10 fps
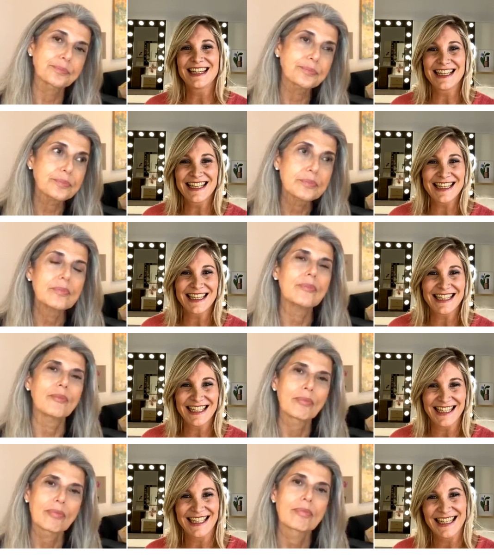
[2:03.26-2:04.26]
Speaker 1: so,
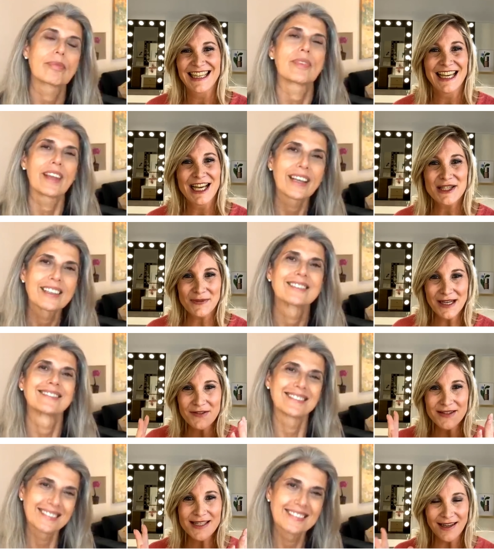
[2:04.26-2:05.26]
what have you
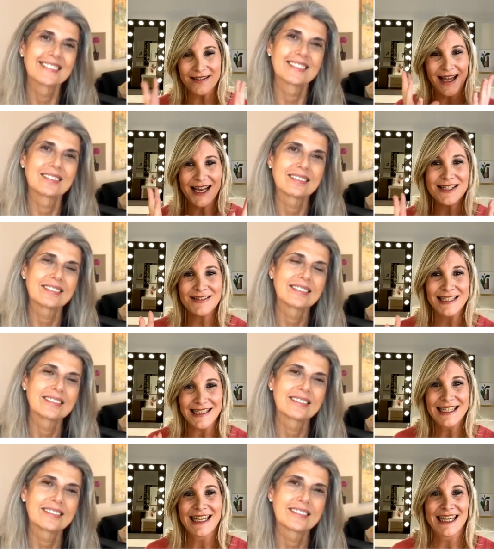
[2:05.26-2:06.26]
done actually
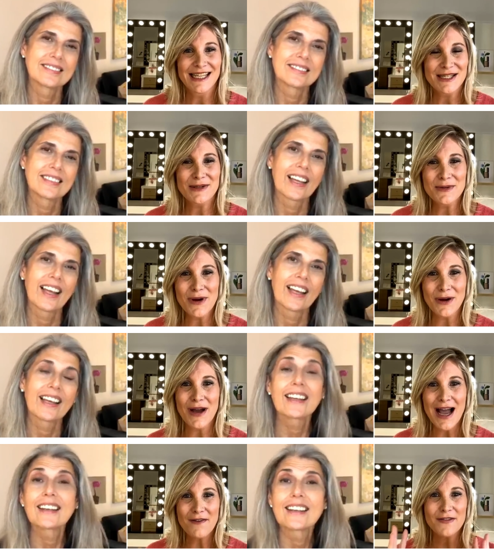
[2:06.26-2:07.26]
to uh,
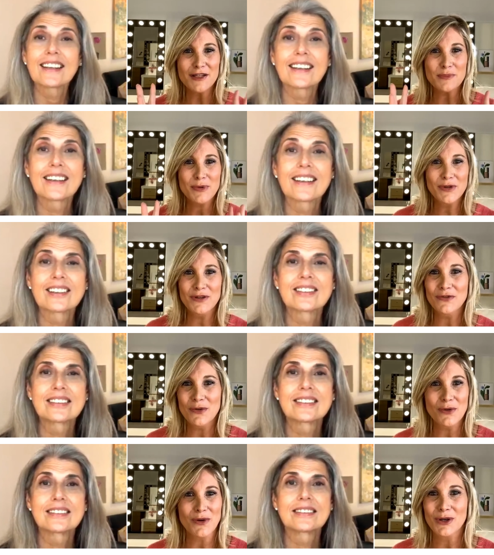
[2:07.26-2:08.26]
have this
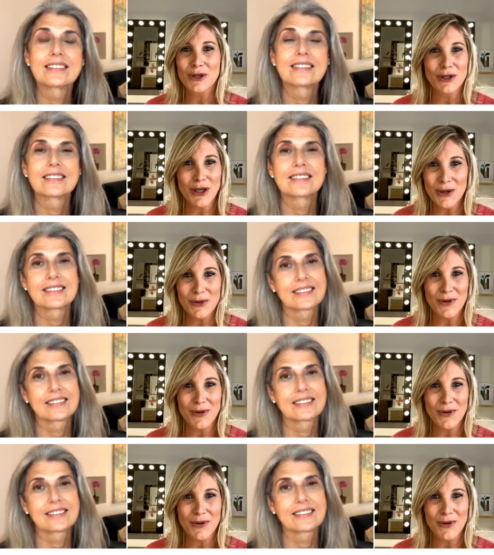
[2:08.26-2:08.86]
beautiful glow